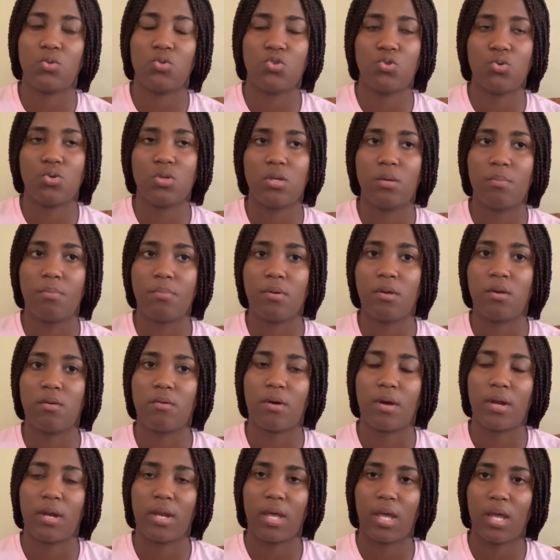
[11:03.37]
during the
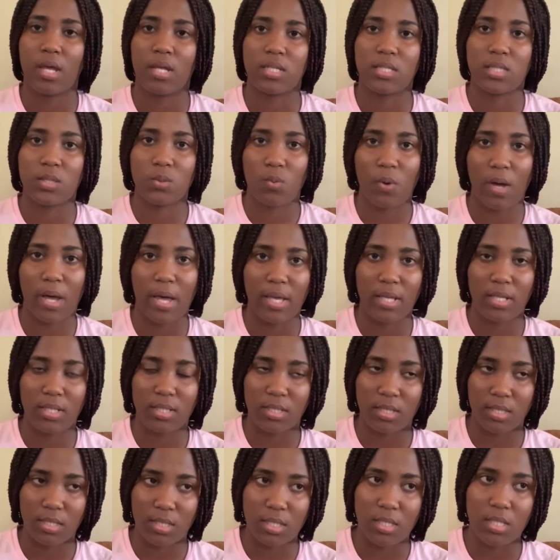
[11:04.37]
period X, Y,
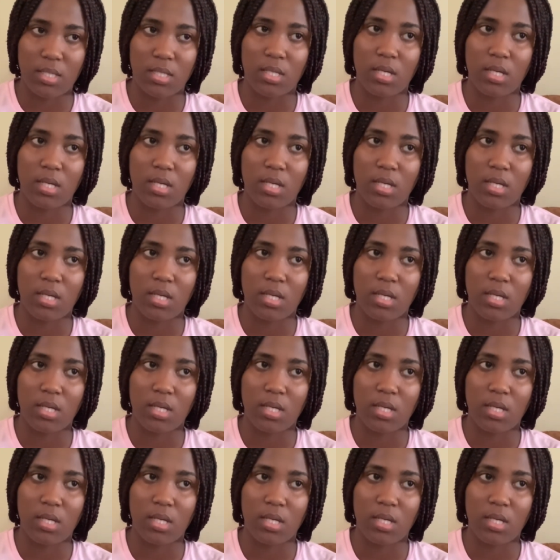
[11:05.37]
Z,